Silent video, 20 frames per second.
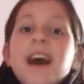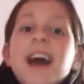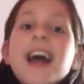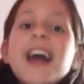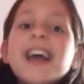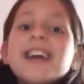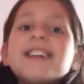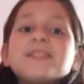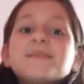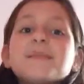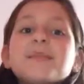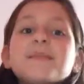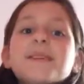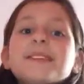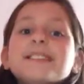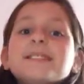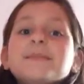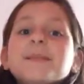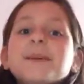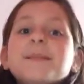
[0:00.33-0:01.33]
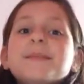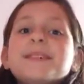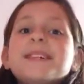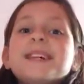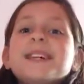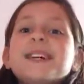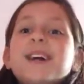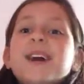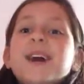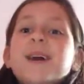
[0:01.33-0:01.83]
Hey guys, welcome back to
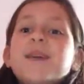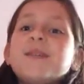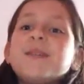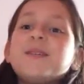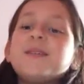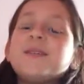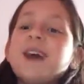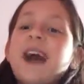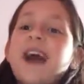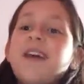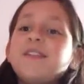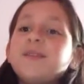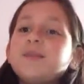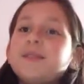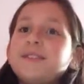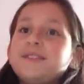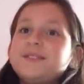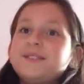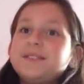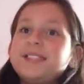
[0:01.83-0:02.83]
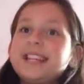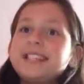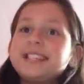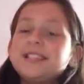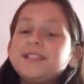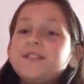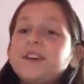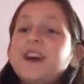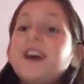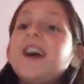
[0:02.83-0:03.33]
video. I hope you're all having a wonderful day
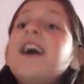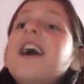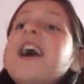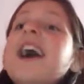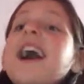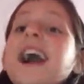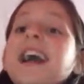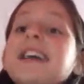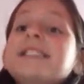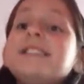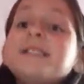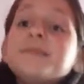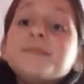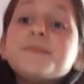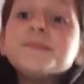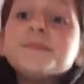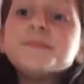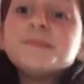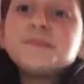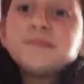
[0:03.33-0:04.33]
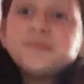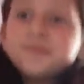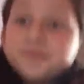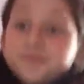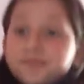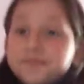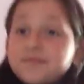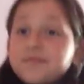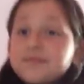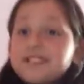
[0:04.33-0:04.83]
so far. And
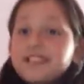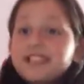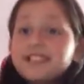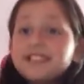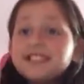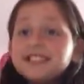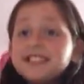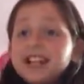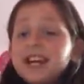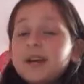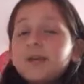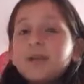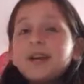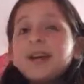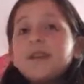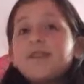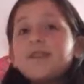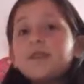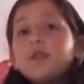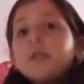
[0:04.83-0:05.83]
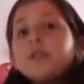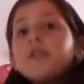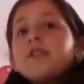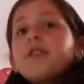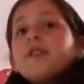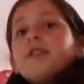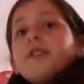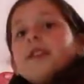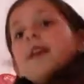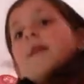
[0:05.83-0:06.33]
today we have got
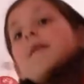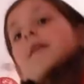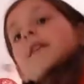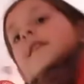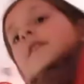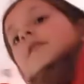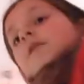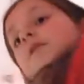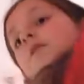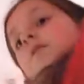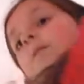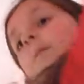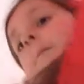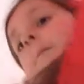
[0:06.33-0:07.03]
the wonderful